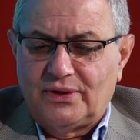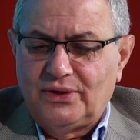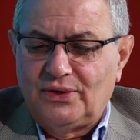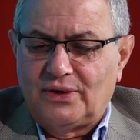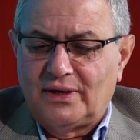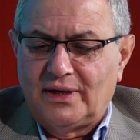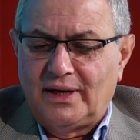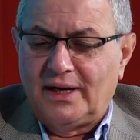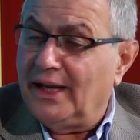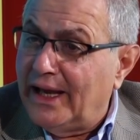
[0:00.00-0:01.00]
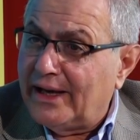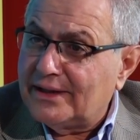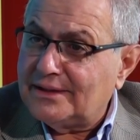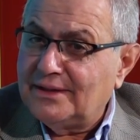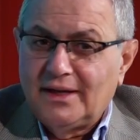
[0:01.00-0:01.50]
or your
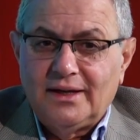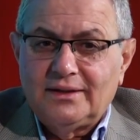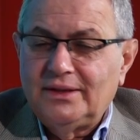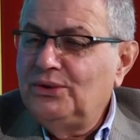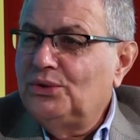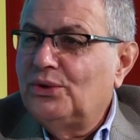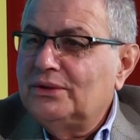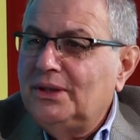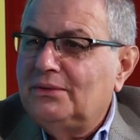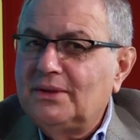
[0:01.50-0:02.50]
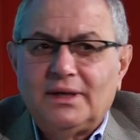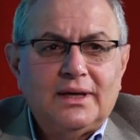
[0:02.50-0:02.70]
legs, then you don't need